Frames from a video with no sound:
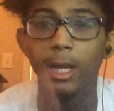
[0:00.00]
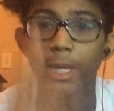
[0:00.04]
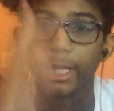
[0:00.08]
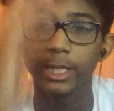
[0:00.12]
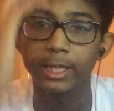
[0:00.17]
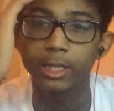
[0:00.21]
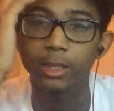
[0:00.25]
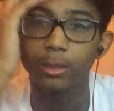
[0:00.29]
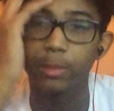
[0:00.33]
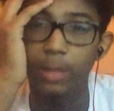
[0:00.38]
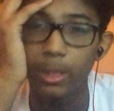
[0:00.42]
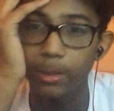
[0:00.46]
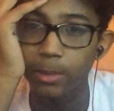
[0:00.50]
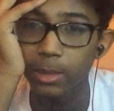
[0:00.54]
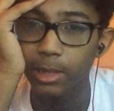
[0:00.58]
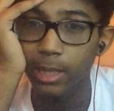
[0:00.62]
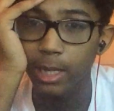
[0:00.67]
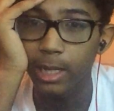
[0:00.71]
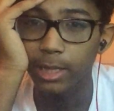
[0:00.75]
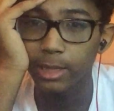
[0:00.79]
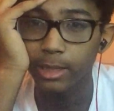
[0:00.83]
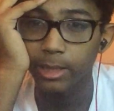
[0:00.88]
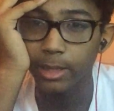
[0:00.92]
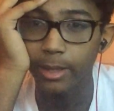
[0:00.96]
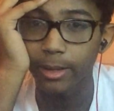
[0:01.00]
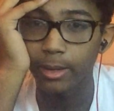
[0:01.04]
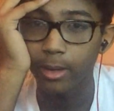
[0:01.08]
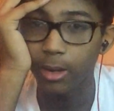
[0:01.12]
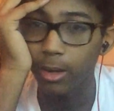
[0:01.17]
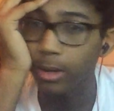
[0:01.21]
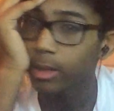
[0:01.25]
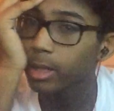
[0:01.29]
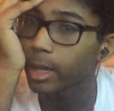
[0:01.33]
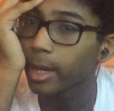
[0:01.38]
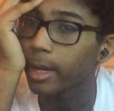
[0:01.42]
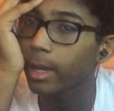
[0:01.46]
It's the people that say,
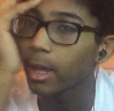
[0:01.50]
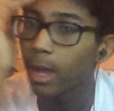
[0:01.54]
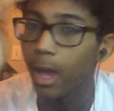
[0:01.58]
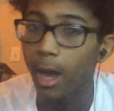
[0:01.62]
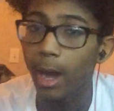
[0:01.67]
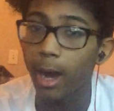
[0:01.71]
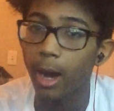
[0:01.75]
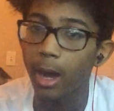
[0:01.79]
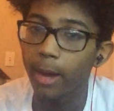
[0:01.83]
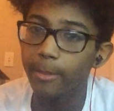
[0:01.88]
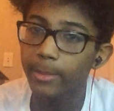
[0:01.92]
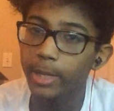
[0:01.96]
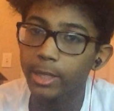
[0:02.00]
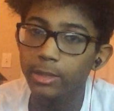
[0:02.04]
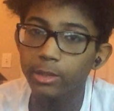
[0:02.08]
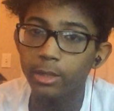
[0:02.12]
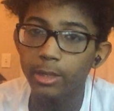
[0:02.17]
okay, I'm not